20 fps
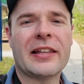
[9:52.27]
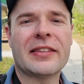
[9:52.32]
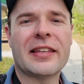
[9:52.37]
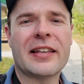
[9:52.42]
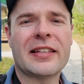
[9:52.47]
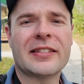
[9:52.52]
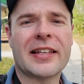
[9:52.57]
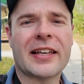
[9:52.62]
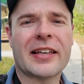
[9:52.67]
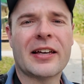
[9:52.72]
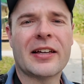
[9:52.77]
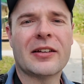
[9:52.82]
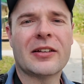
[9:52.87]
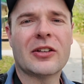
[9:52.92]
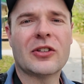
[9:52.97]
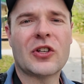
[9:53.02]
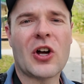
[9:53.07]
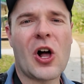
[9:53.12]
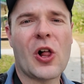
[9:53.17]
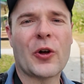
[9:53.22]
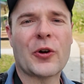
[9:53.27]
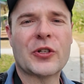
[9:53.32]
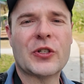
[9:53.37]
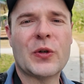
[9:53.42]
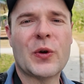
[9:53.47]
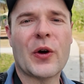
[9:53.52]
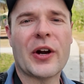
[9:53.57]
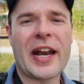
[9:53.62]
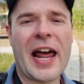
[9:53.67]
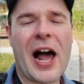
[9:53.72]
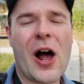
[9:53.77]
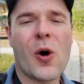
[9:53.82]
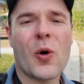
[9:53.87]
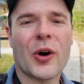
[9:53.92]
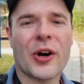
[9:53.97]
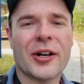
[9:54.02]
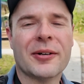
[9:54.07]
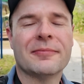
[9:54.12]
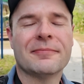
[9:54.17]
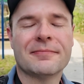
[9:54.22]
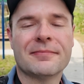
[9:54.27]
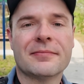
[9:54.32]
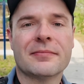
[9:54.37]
I think it's like $1 or $2 an hour.